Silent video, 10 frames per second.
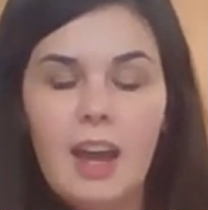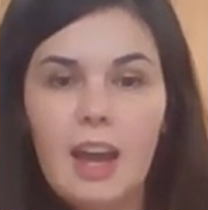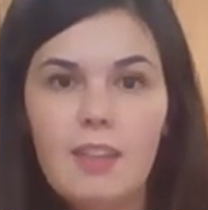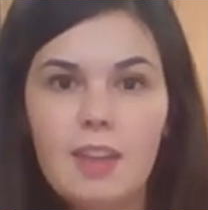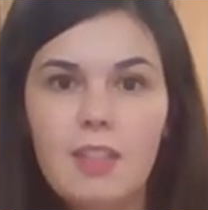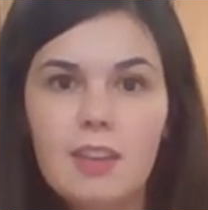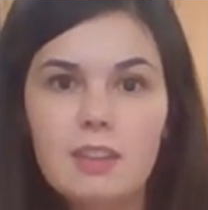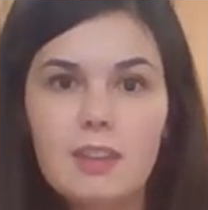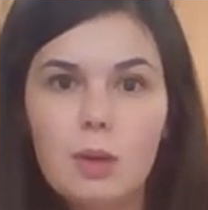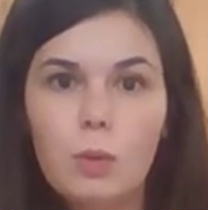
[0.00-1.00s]
and then this
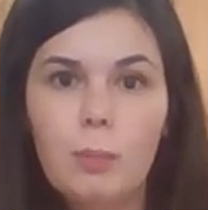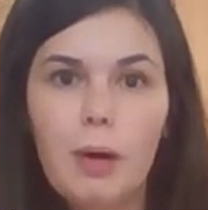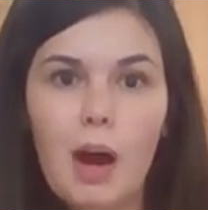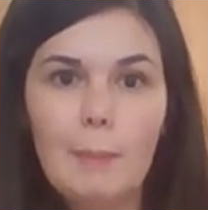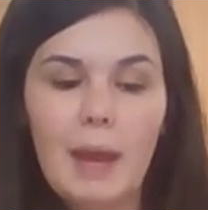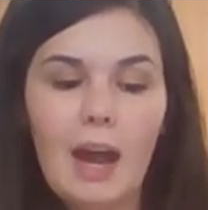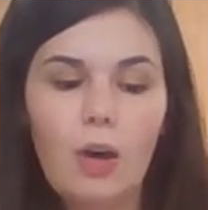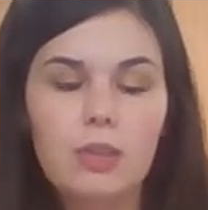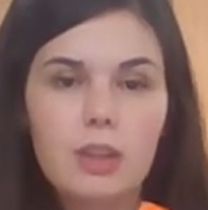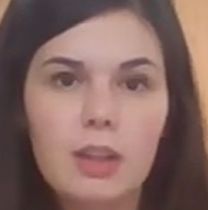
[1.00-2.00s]
thing will pop
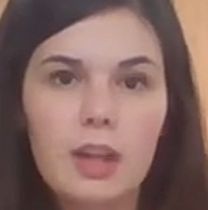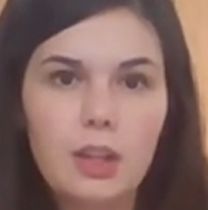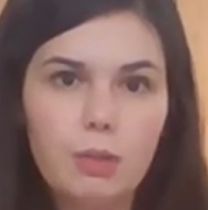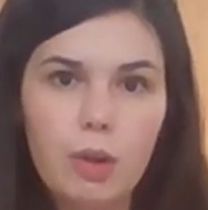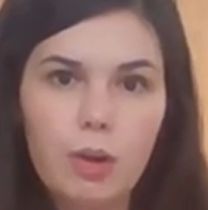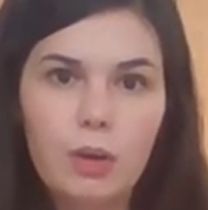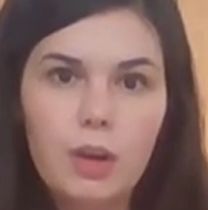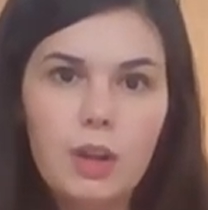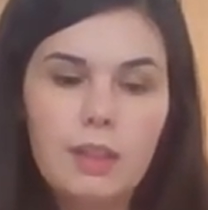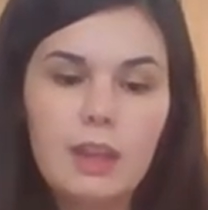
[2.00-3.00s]
out to let you know
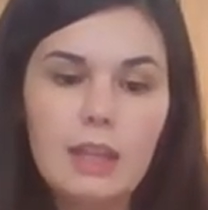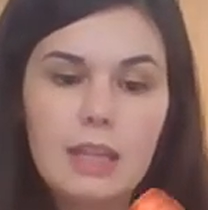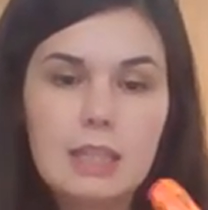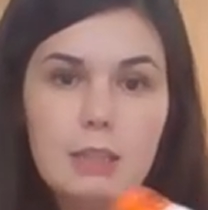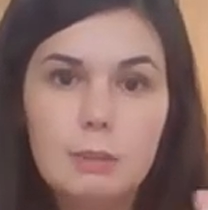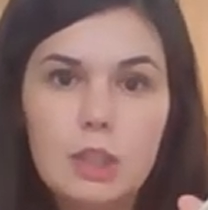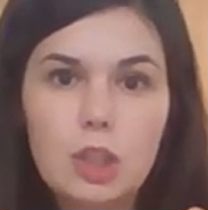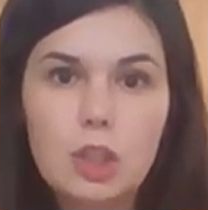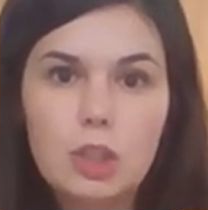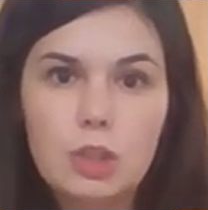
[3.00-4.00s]
that it has
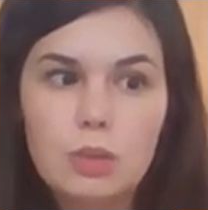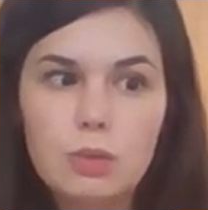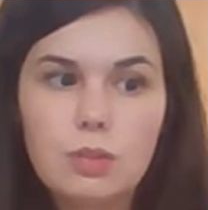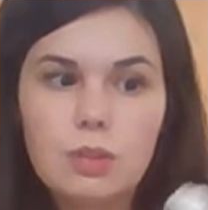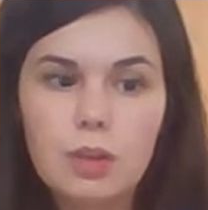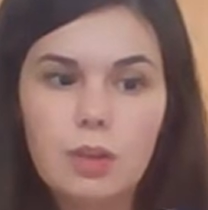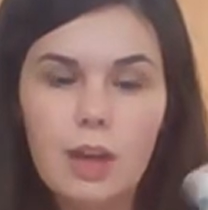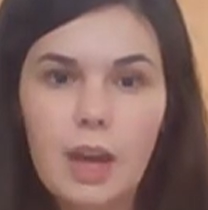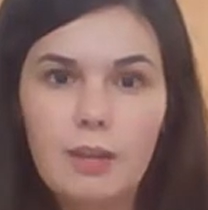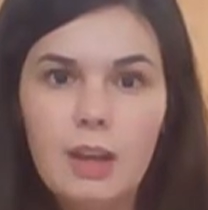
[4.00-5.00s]
been used,
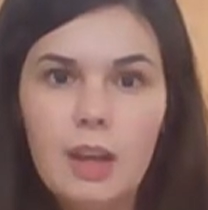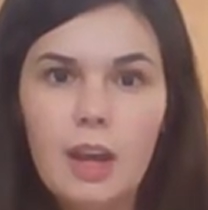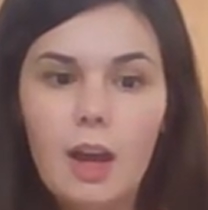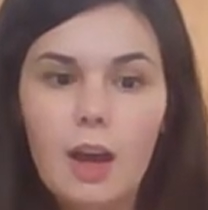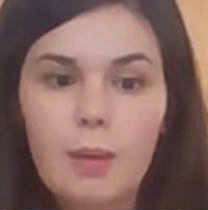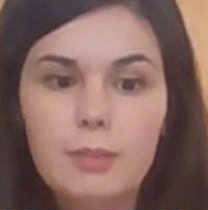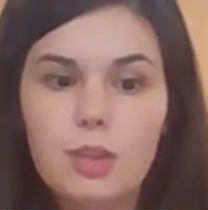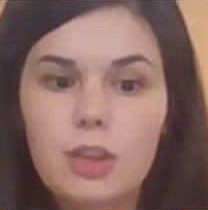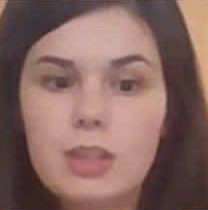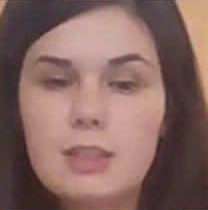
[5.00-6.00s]
okay? So
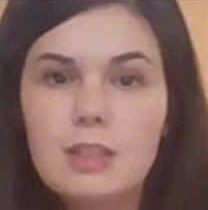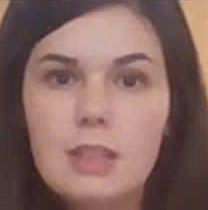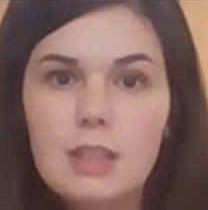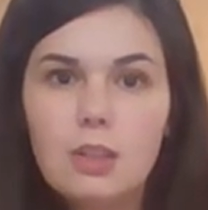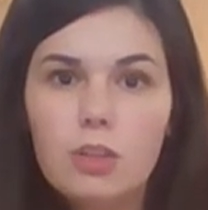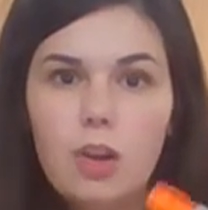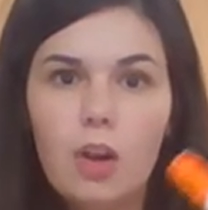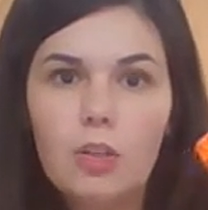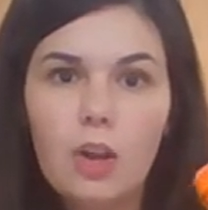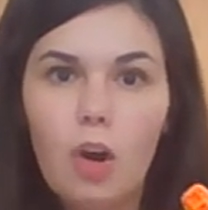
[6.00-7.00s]
there is a needle
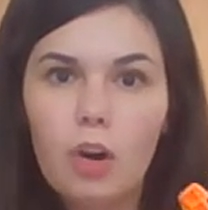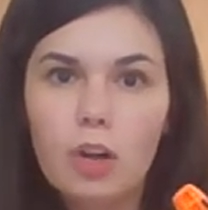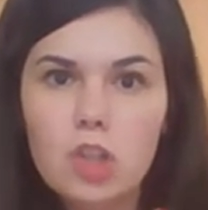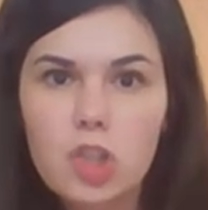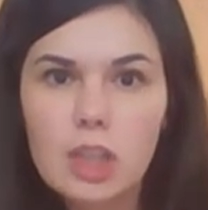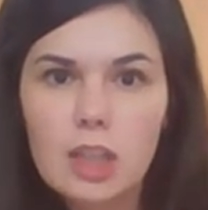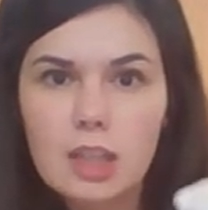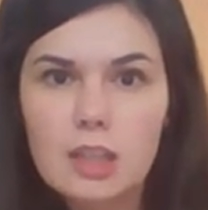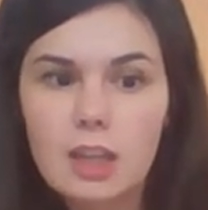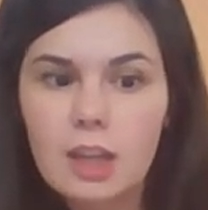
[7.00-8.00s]
on the orange
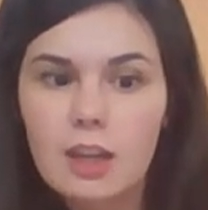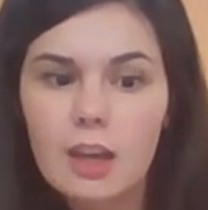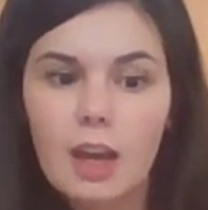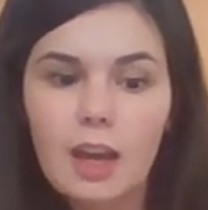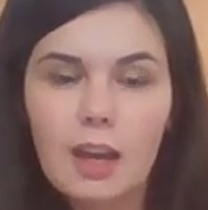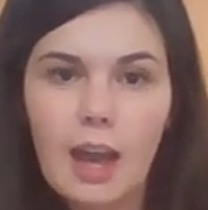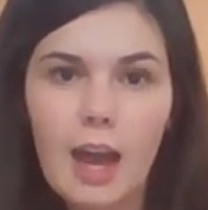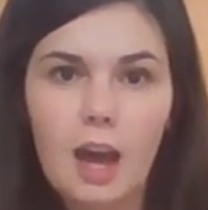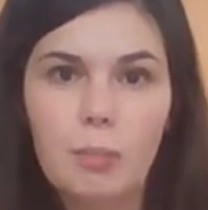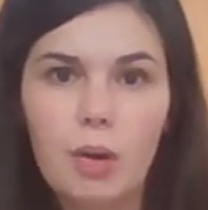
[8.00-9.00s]
end and a
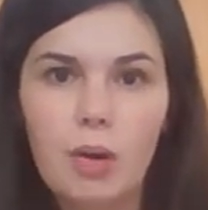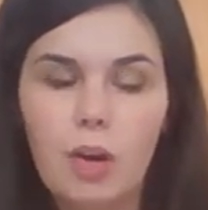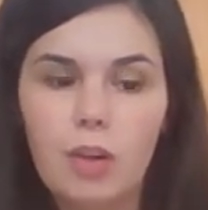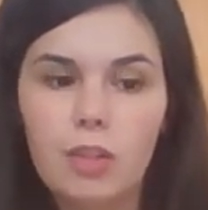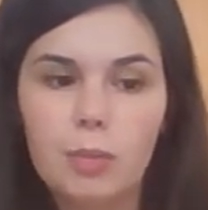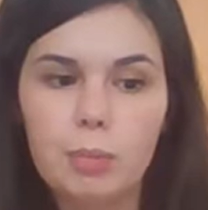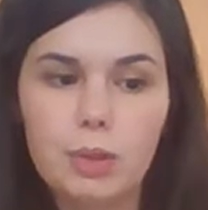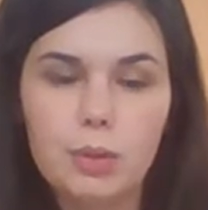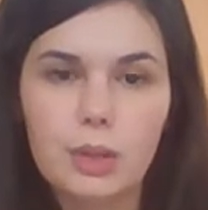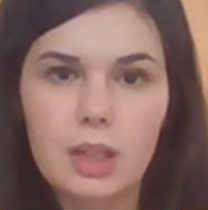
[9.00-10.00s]
cap on the
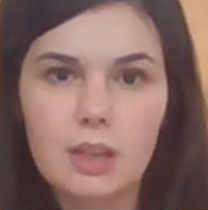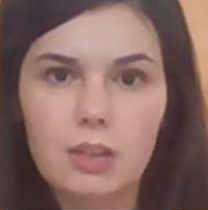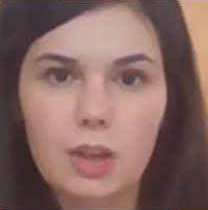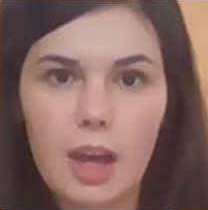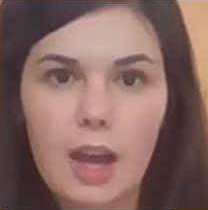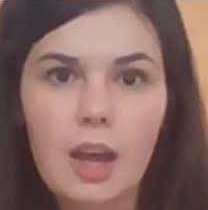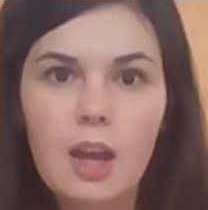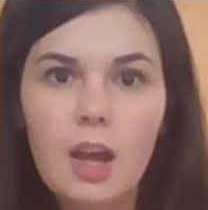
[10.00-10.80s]
blue end, okay?